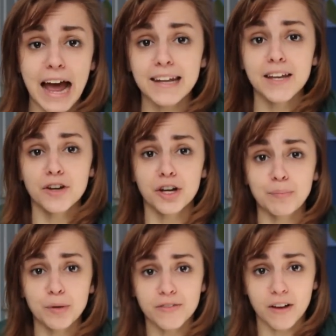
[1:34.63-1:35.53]
And I even got
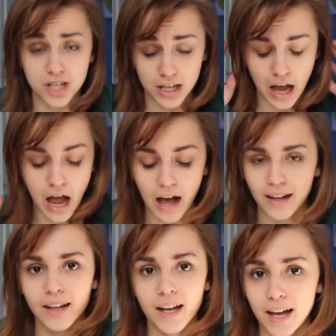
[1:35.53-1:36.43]
a book voucher.
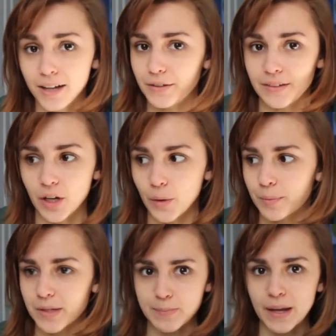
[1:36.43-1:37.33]
Ah, I don't even know
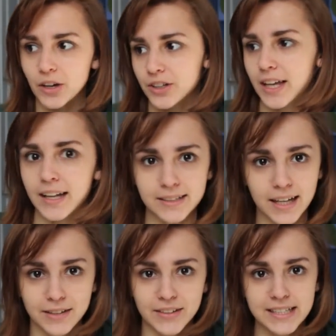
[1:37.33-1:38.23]
what I'm going to spend it on yet. It's
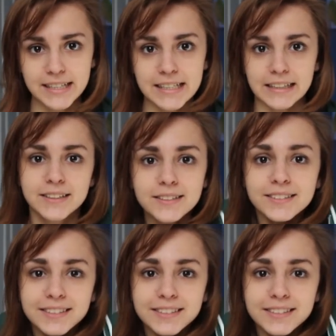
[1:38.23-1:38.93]
kind of exciting.